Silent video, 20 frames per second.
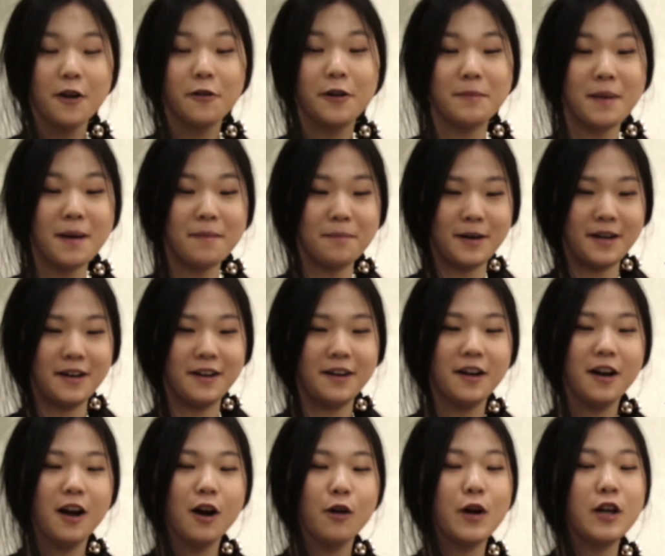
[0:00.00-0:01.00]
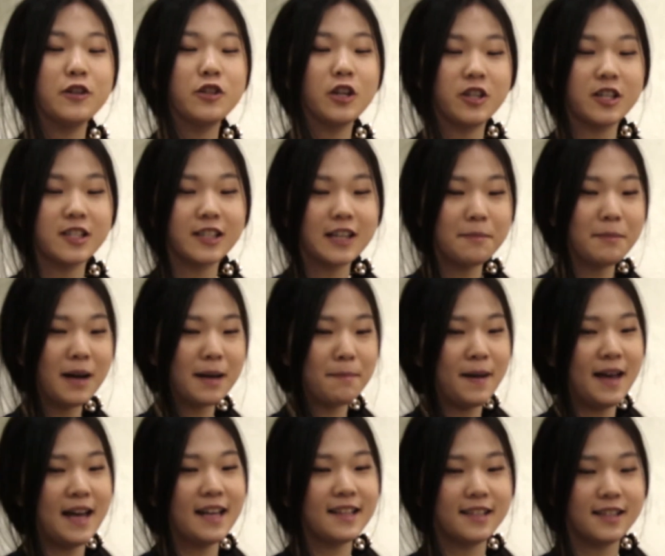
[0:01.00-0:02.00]
Remember, when judges come by
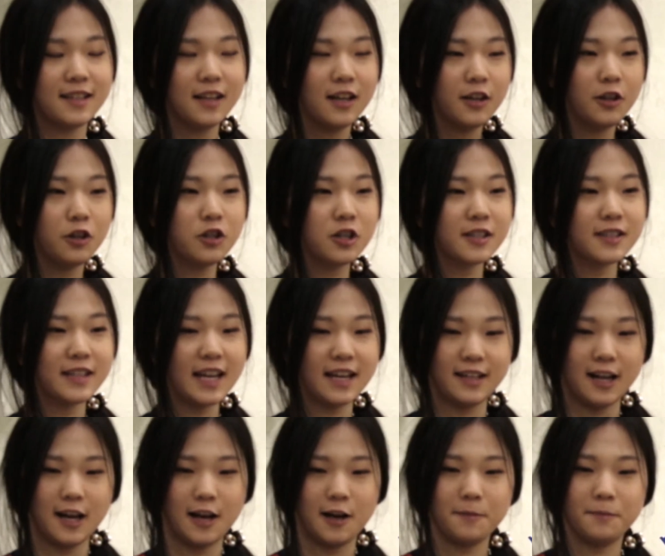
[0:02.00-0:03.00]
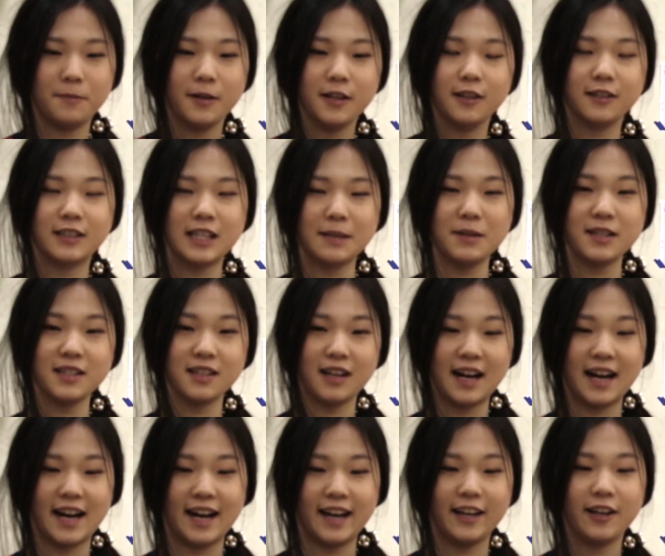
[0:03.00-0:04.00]
pits, you should stand up, look them in the
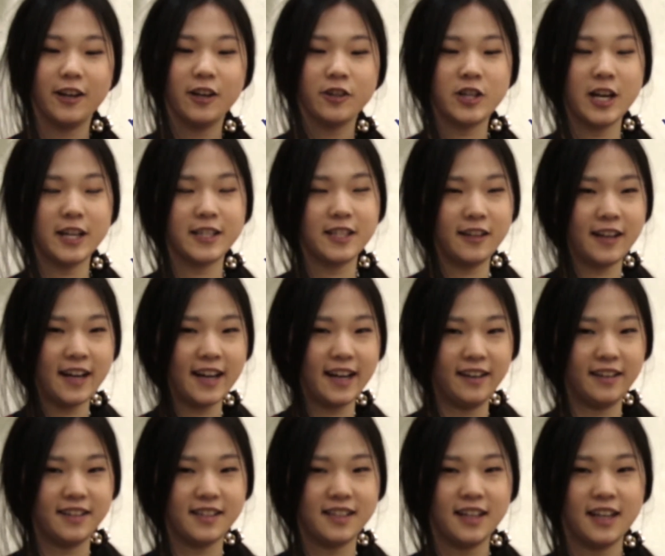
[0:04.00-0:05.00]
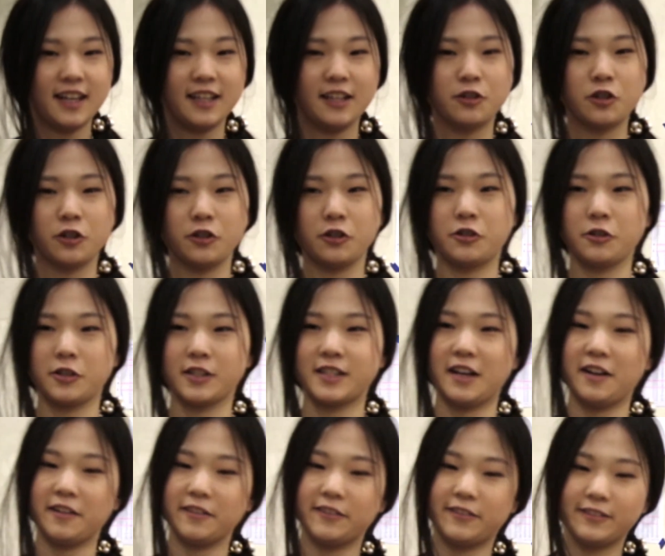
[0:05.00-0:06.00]
eye, shake their hand, and introduce
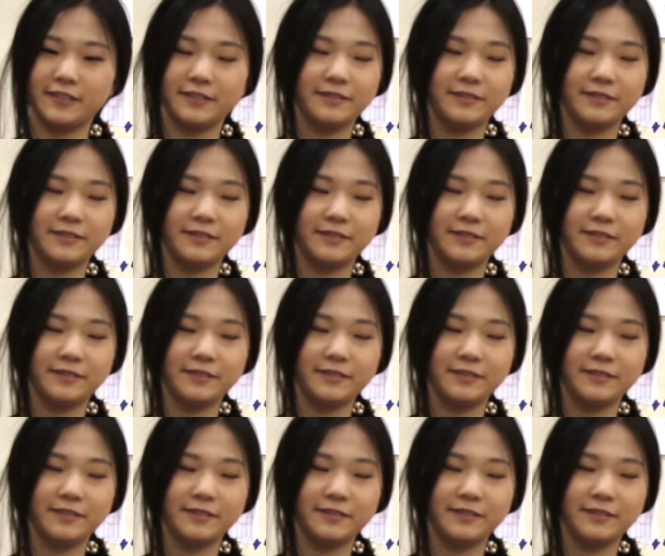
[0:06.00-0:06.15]
yourself.